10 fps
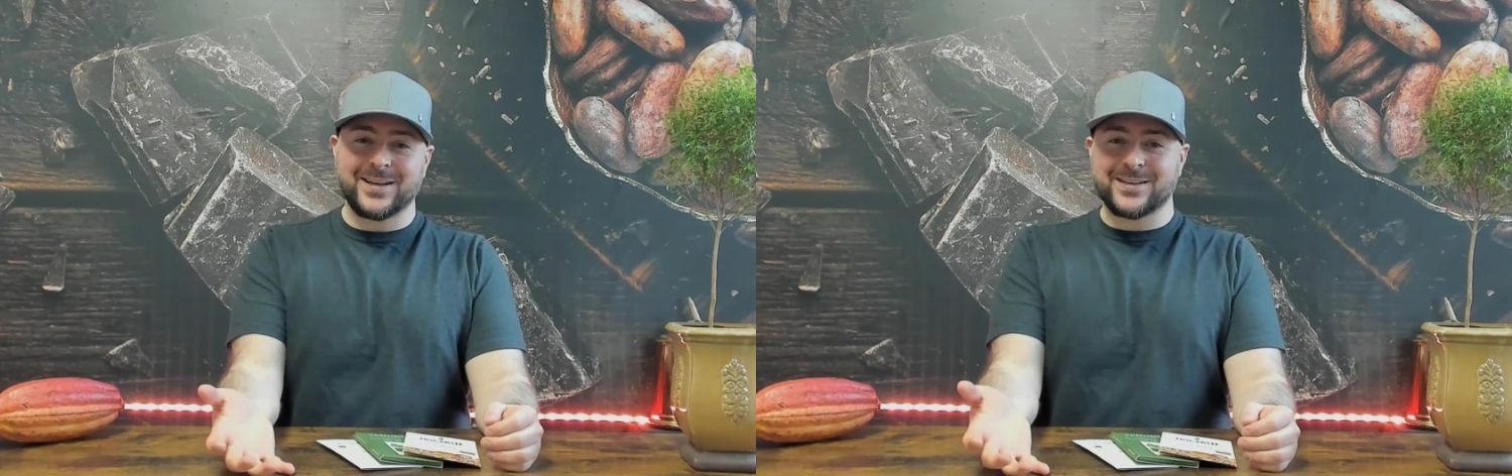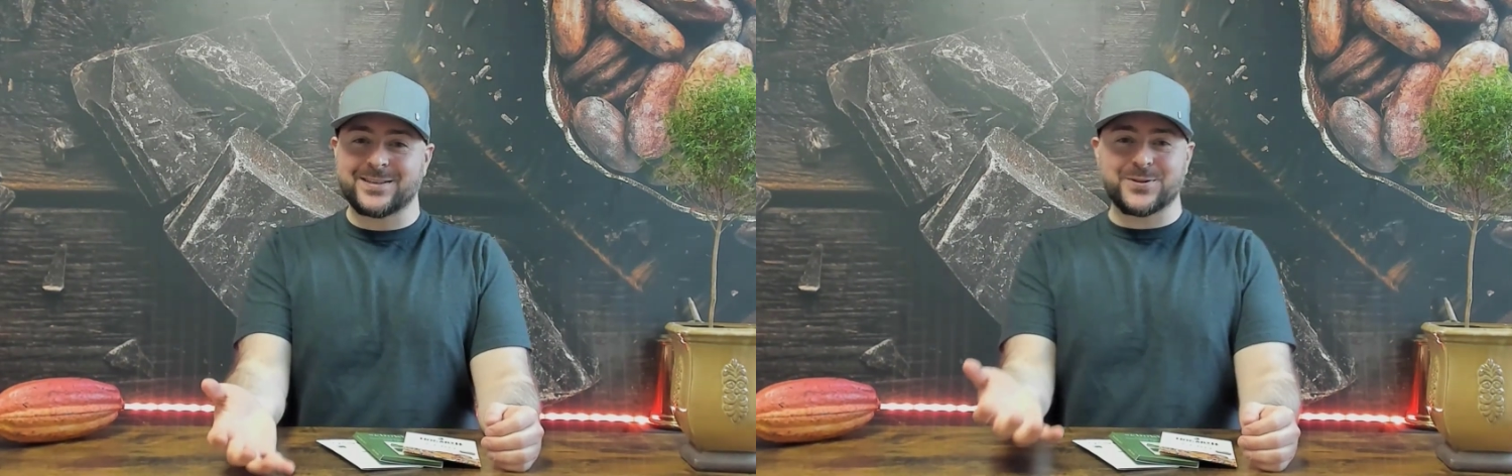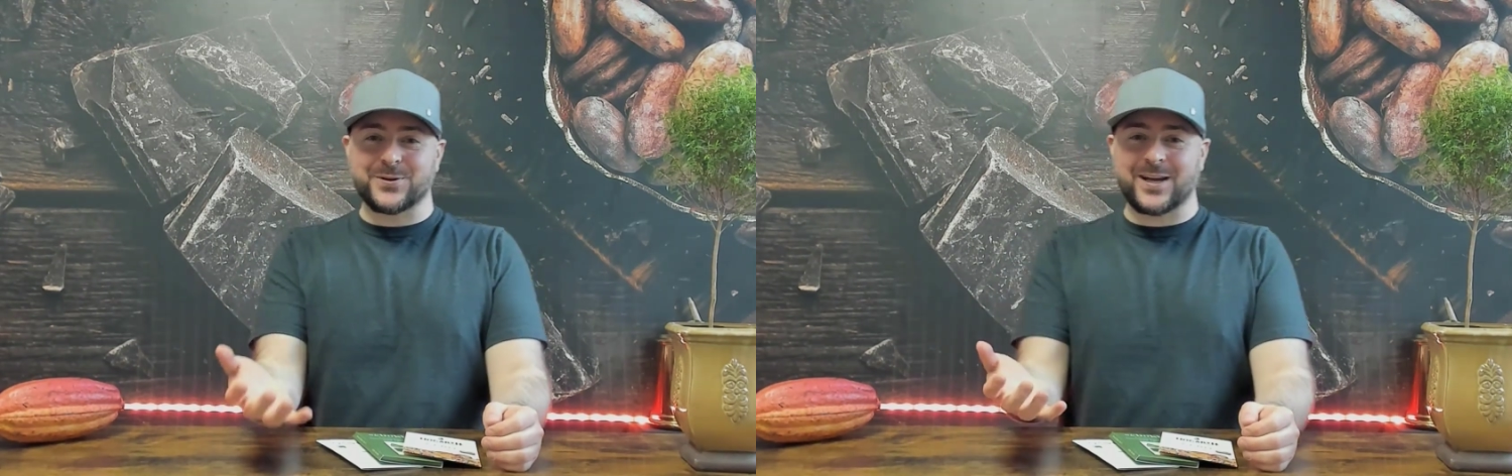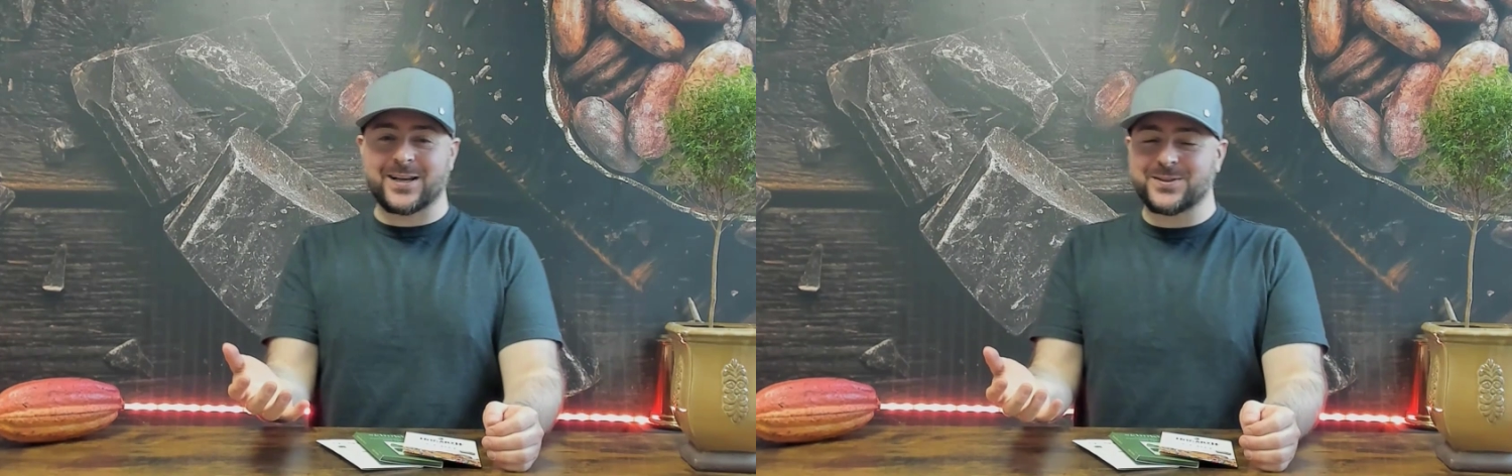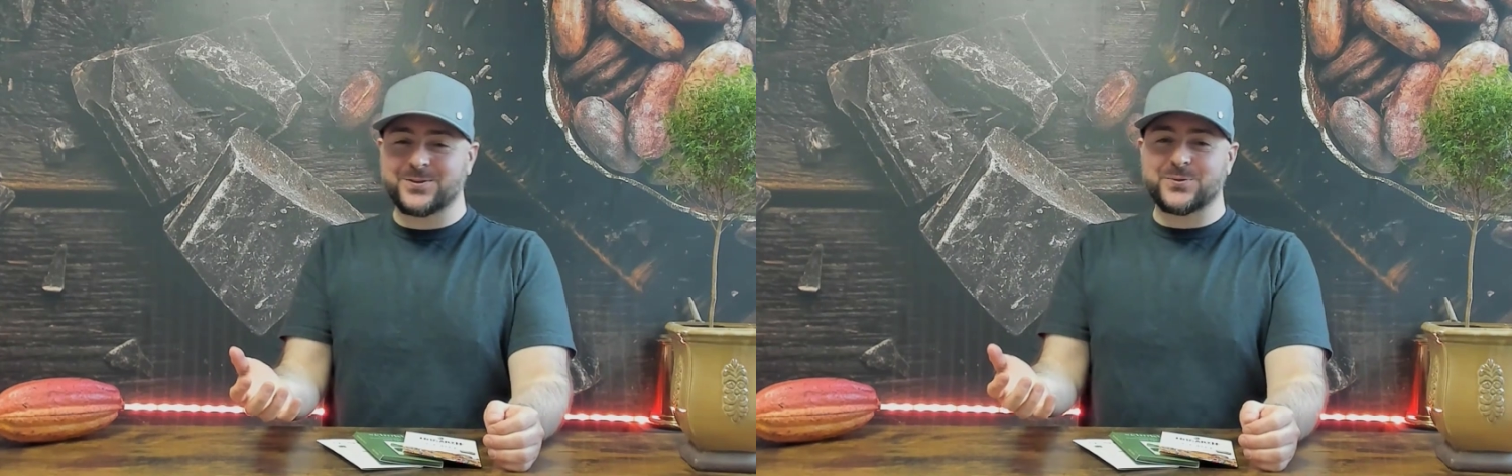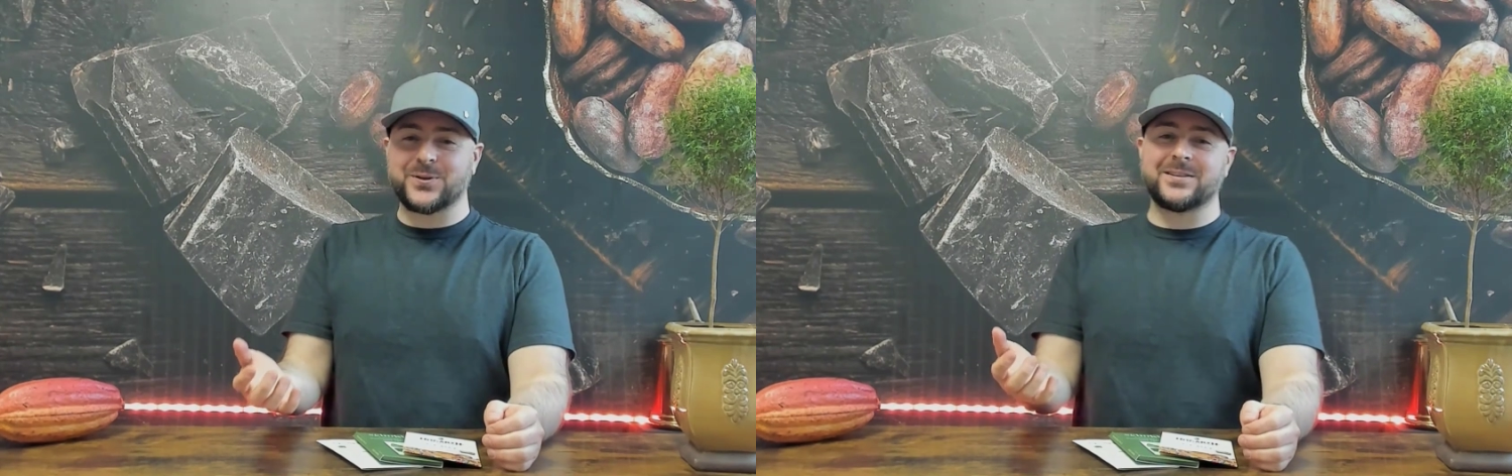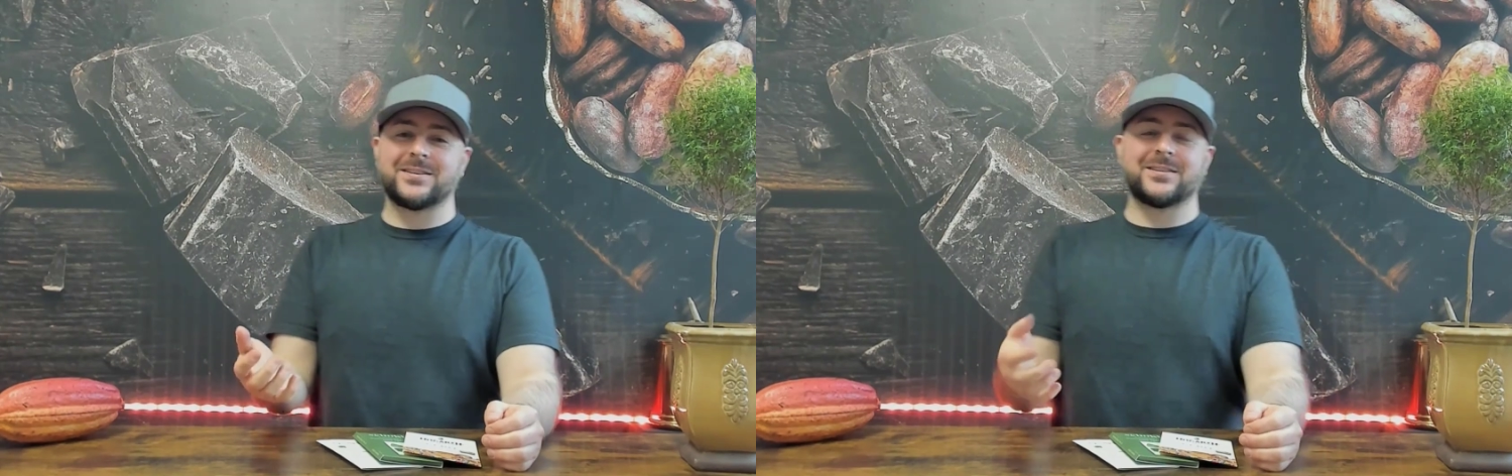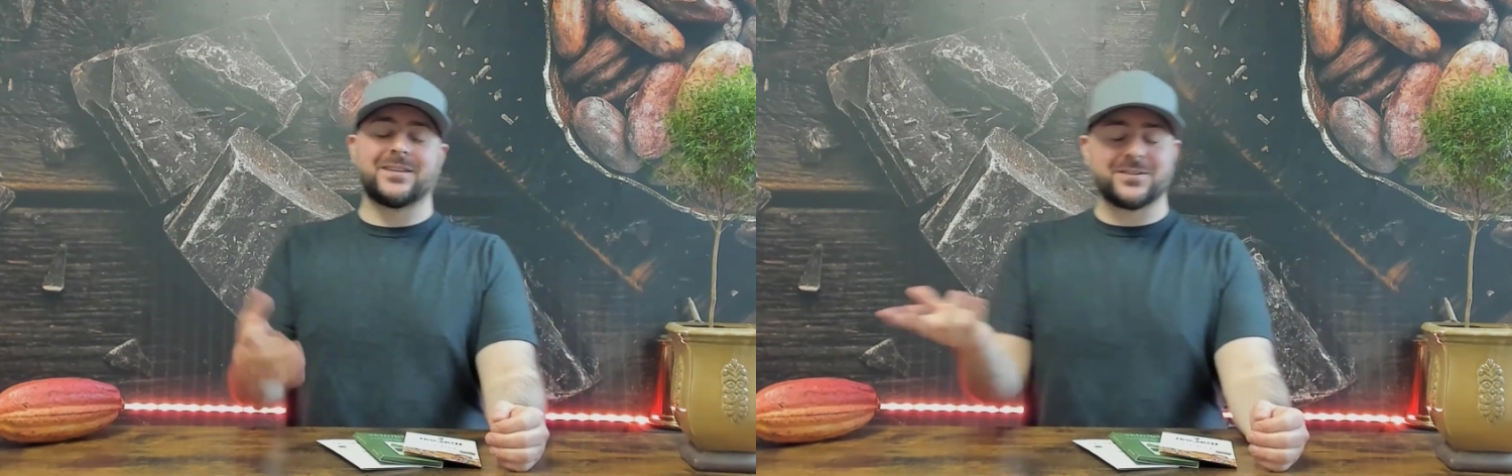citric acid to
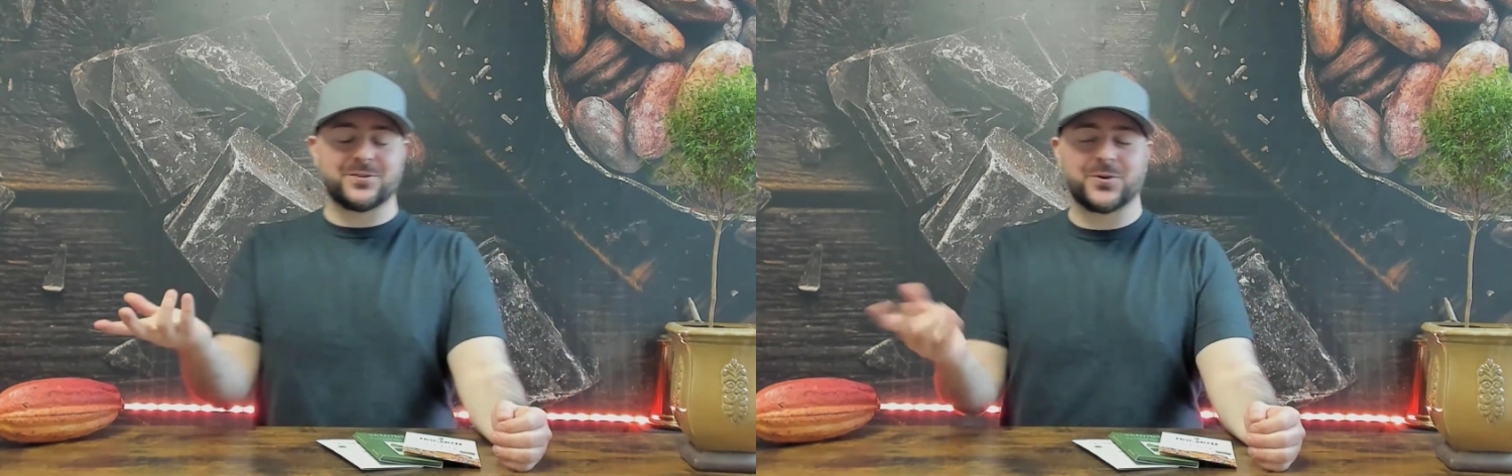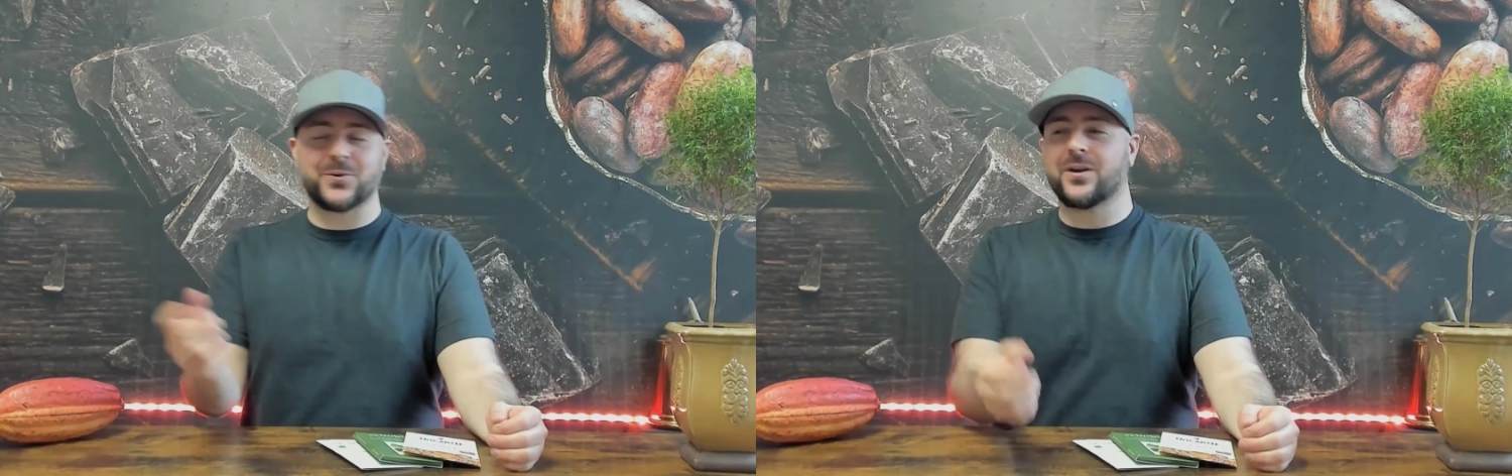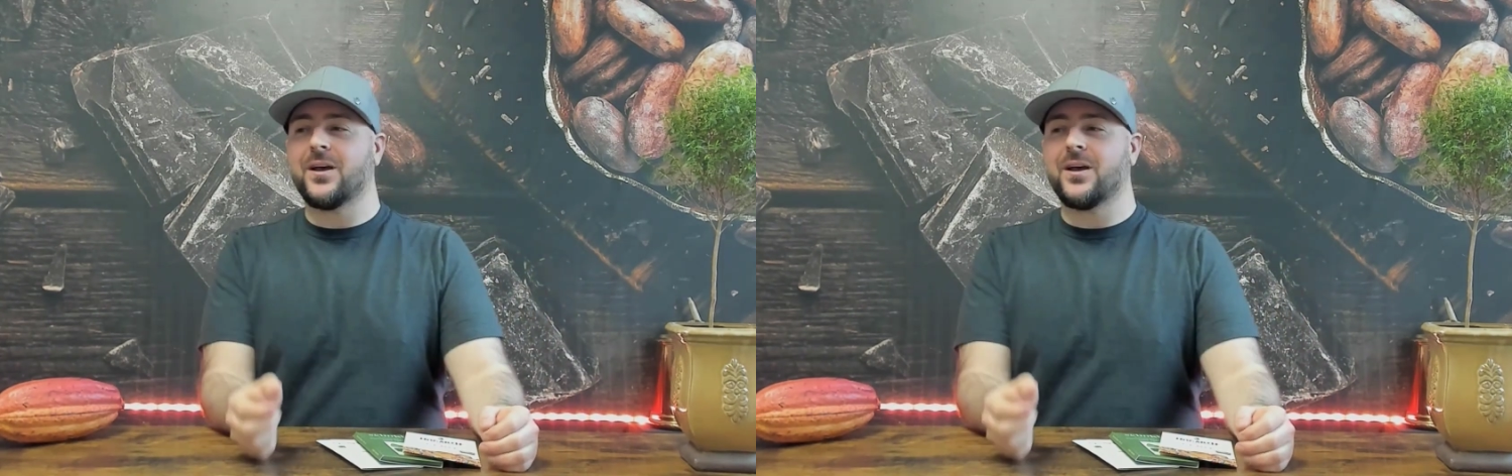it. That's a joke.